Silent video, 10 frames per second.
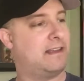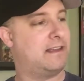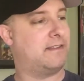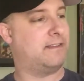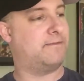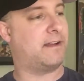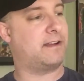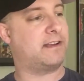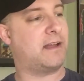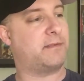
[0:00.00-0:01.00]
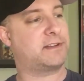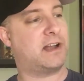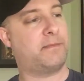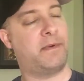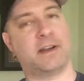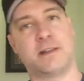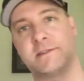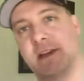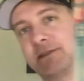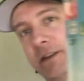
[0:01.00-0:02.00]
The Fine Comic Shop apparently was
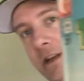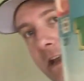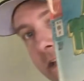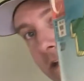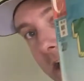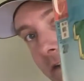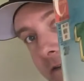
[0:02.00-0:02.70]
asking $8